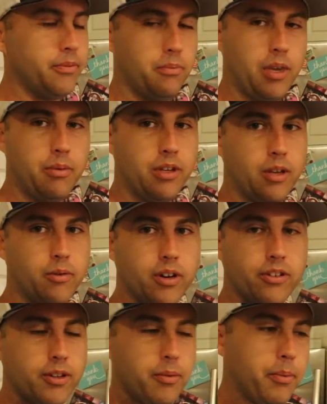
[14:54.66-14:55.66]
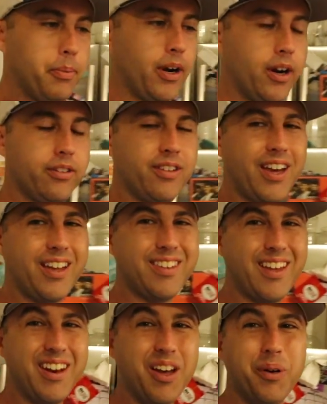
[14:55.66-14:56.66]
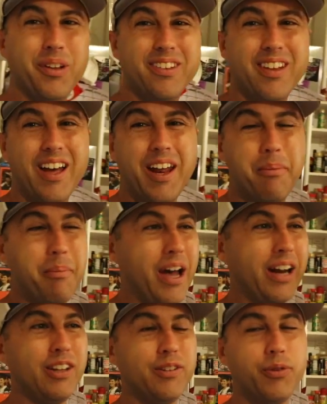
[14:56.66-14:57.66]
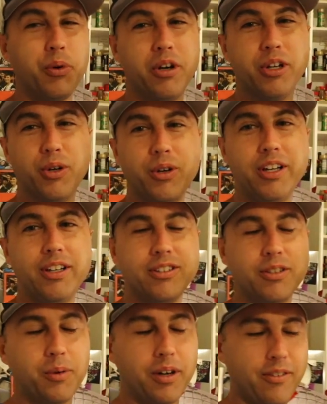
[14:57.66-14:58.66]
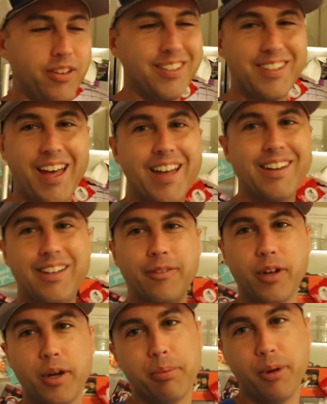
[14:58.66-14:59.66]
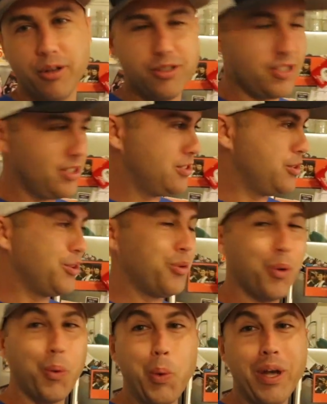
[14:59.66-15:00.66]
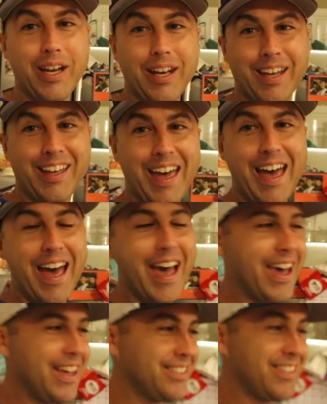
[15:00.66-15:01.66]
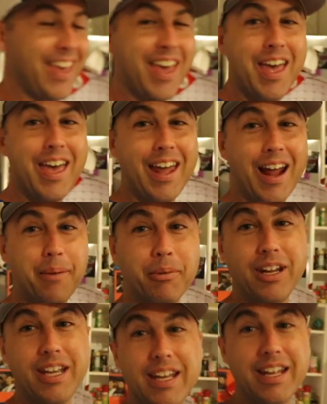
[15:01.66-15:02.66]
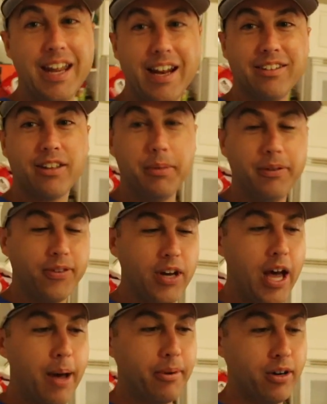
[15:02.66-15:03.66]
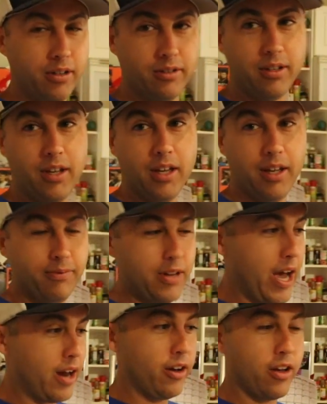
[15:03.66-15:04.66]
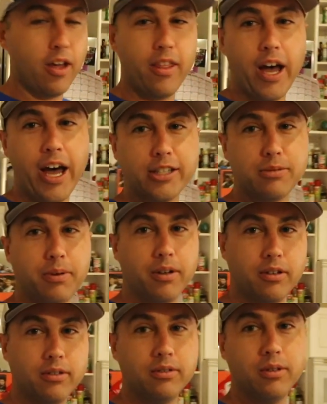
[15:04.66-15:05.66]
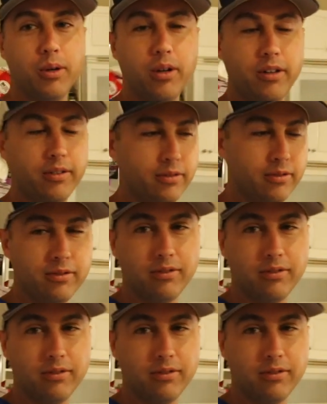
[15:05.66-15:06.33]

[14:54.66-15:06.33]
Maybe get rid of some of the parasites. I know it's not at -4 degrees or whatever the scientific approach is to it. We're winging it, guys. And gonna eat it, and it's gonna be phenomenal. If not, I'll go to the hospital. Cool?